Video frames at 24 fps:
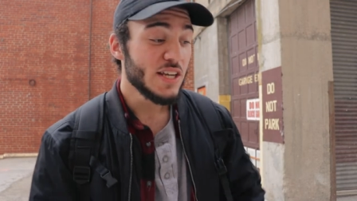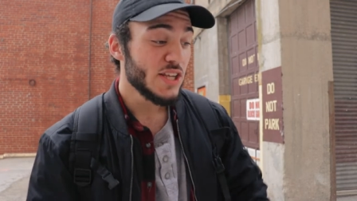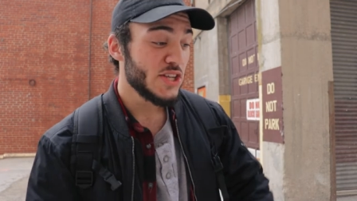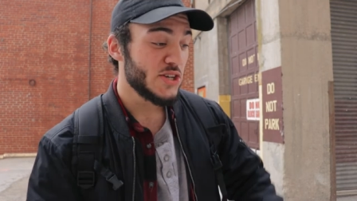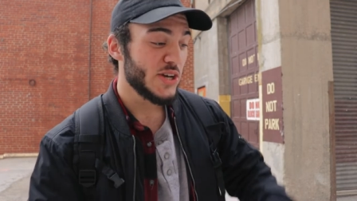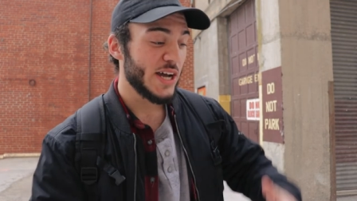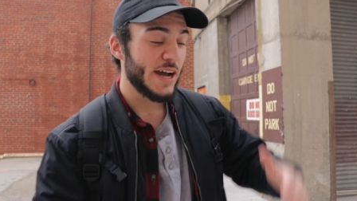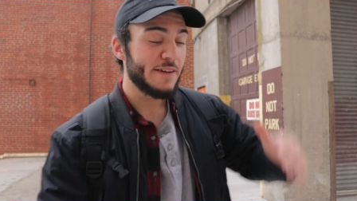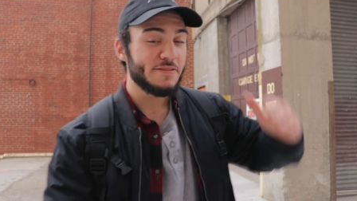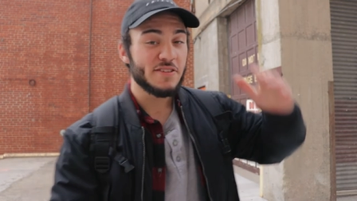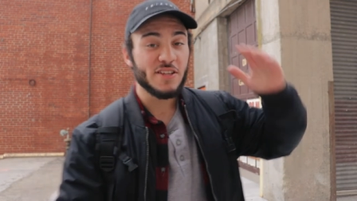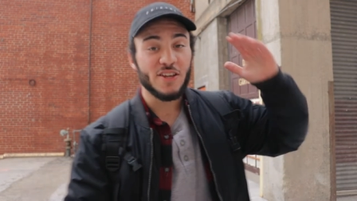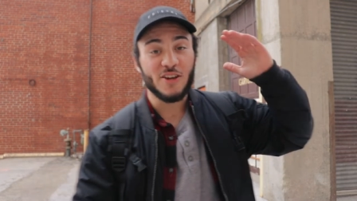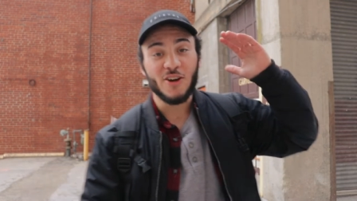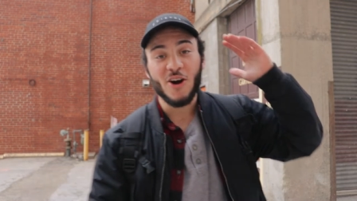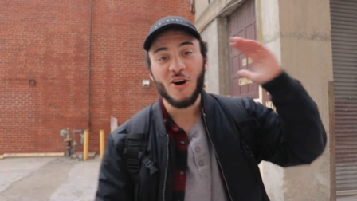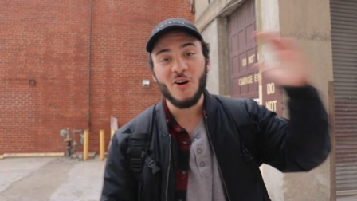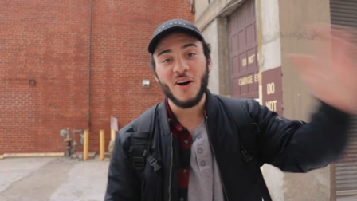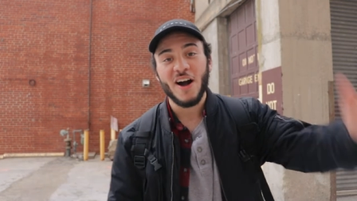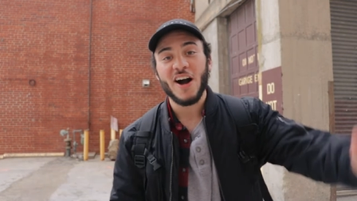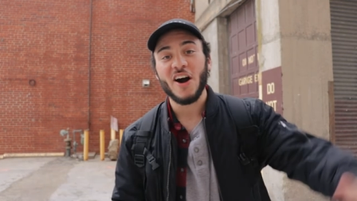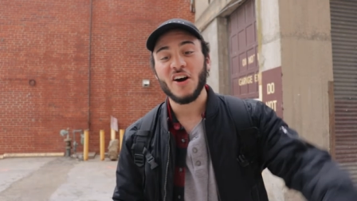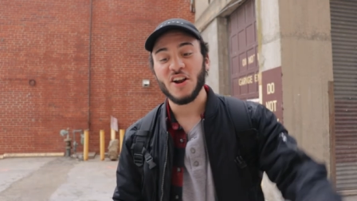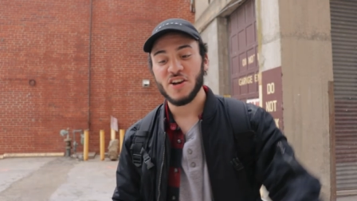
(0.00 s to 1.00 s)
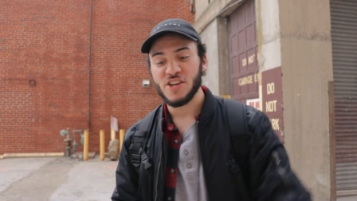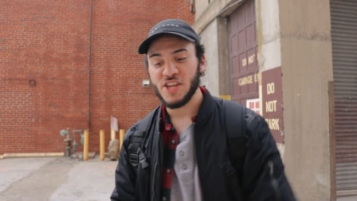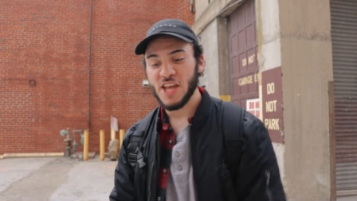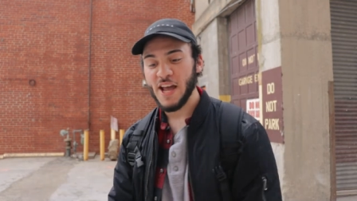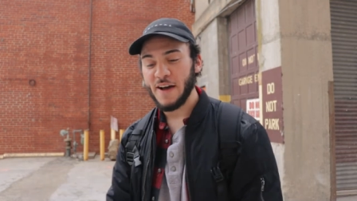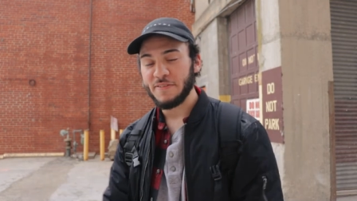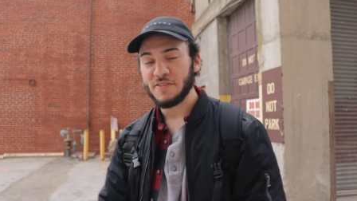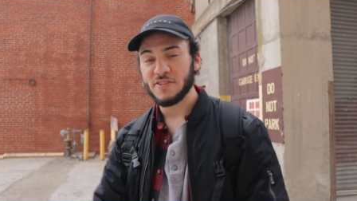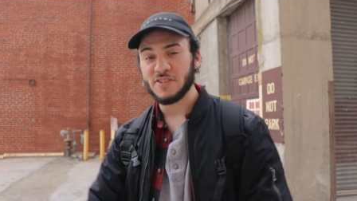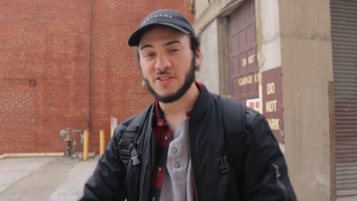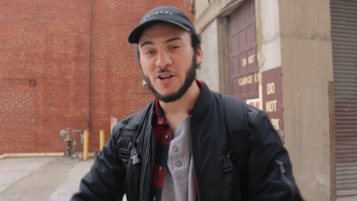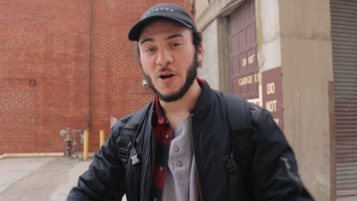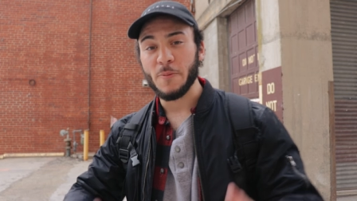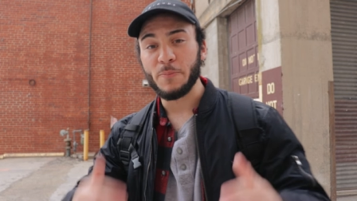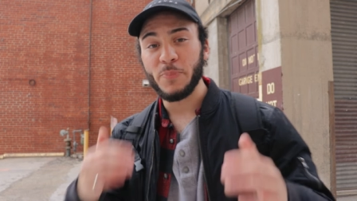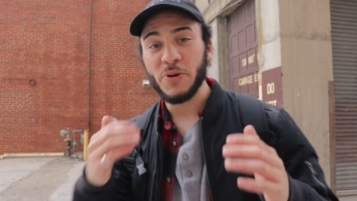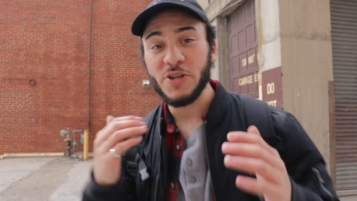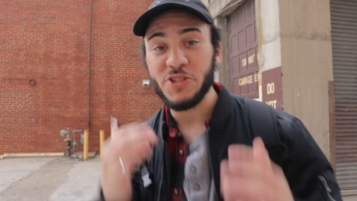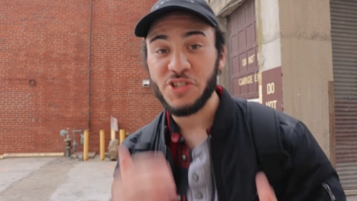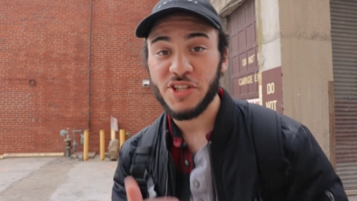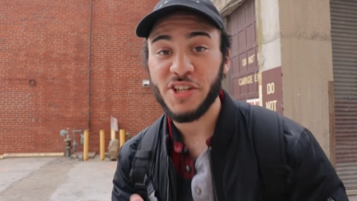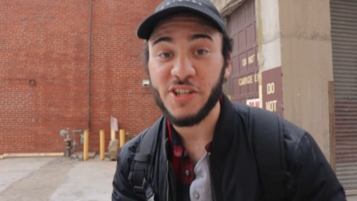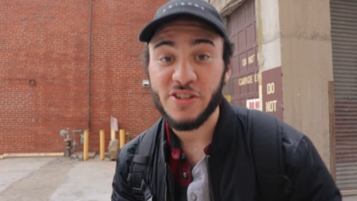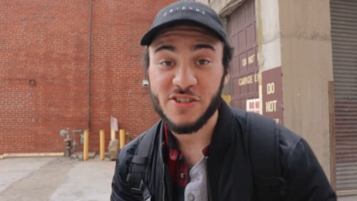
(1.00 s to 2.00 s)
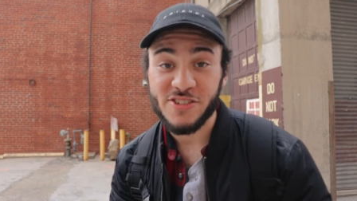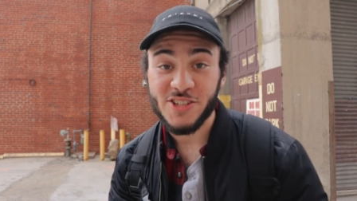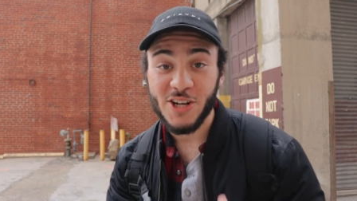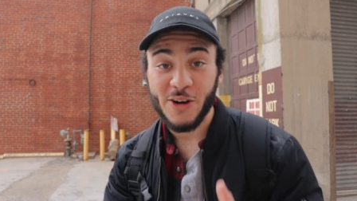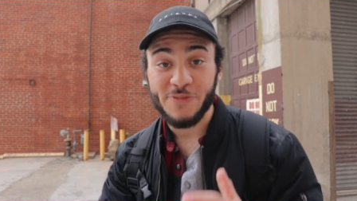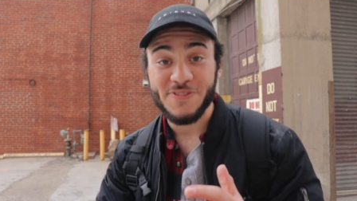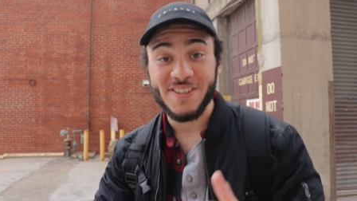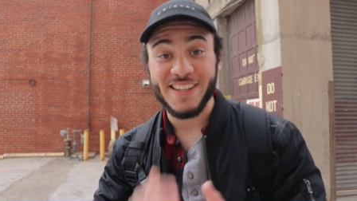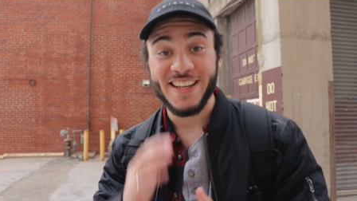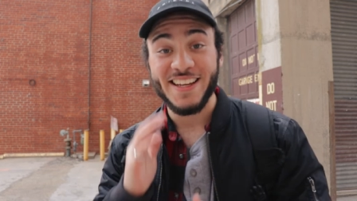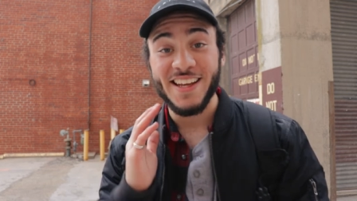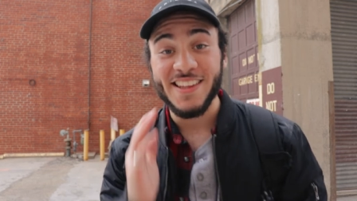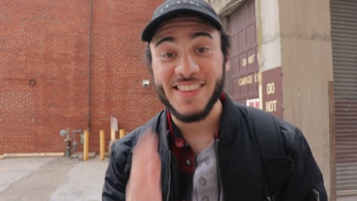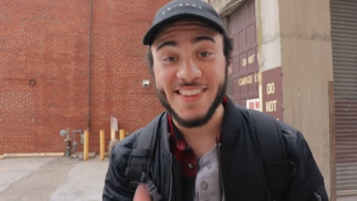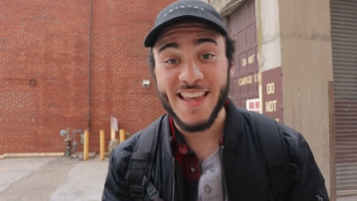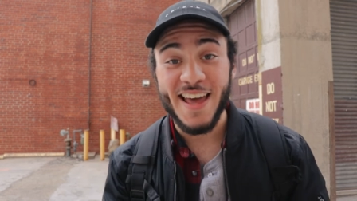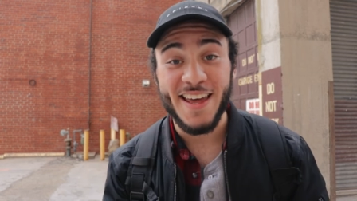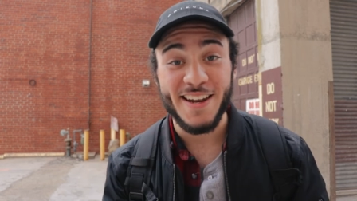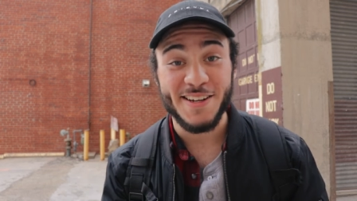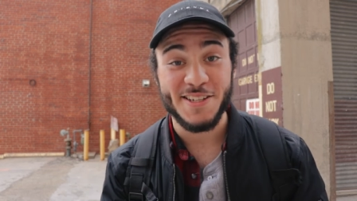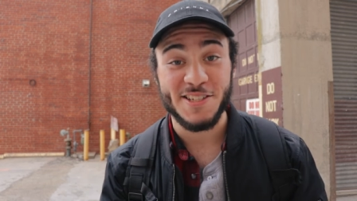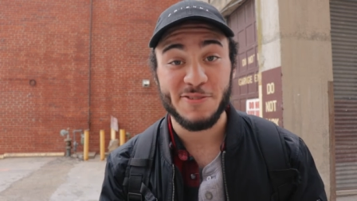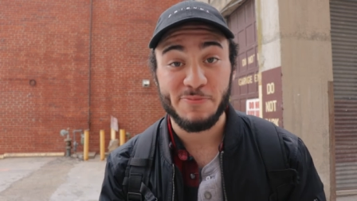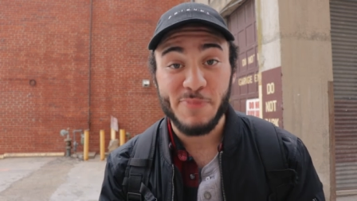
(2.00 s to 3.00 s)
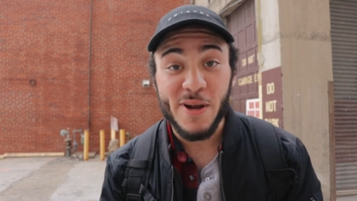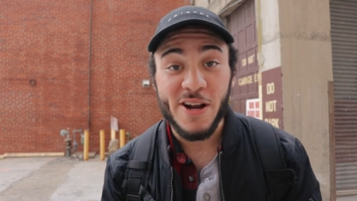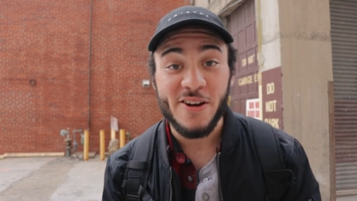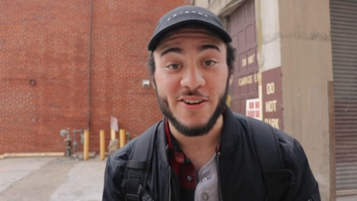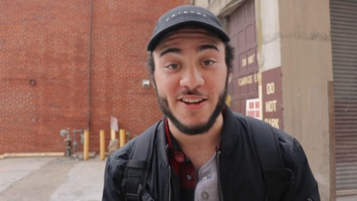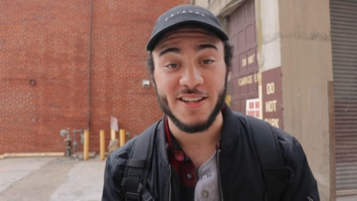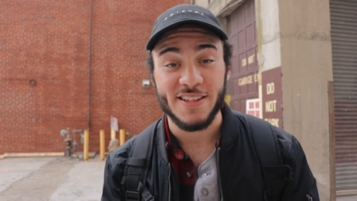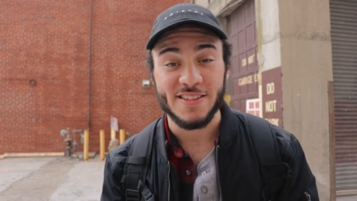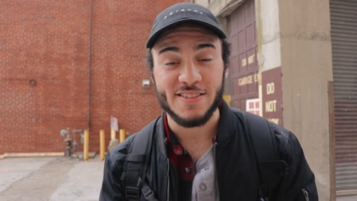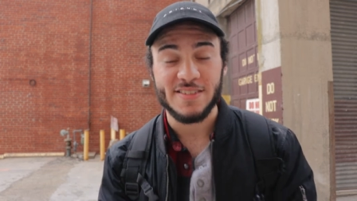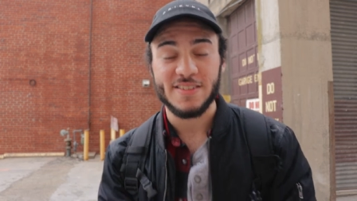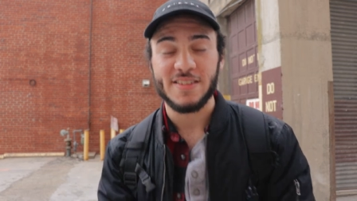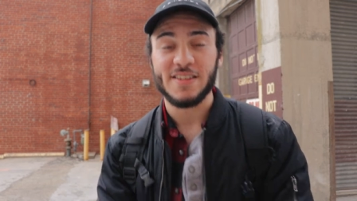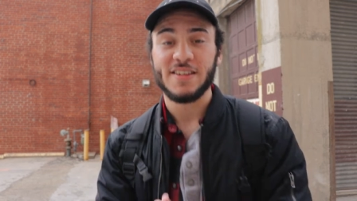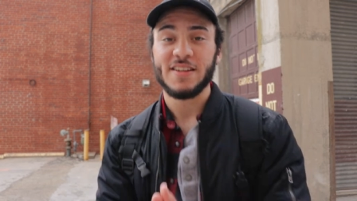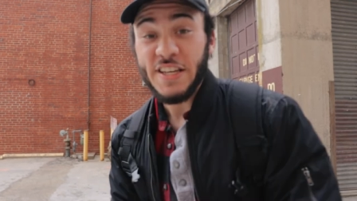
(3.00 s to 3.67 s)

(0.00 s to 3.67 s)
You have to go out and you have to start pushing yourself to get that experience.